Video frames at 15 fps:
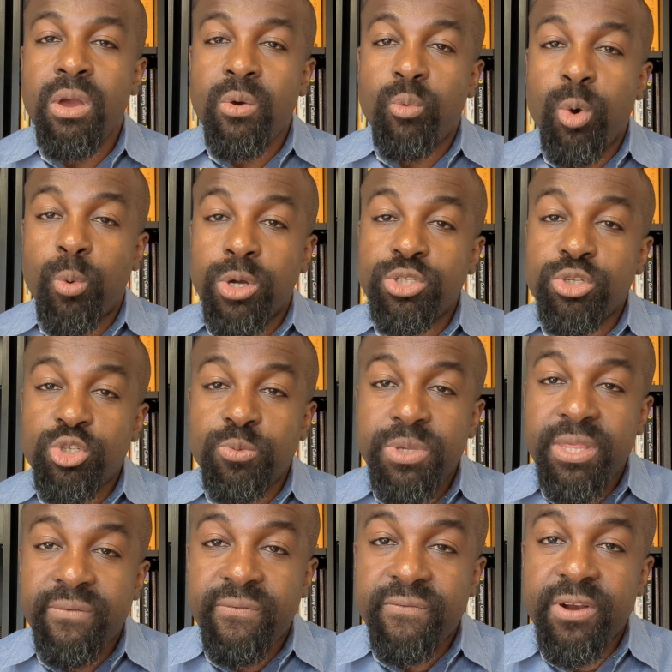We want you to be
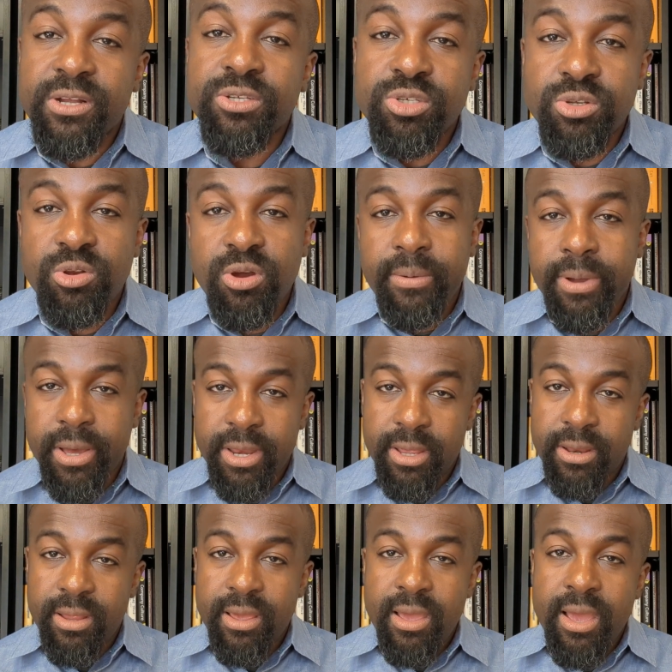the first to know about it.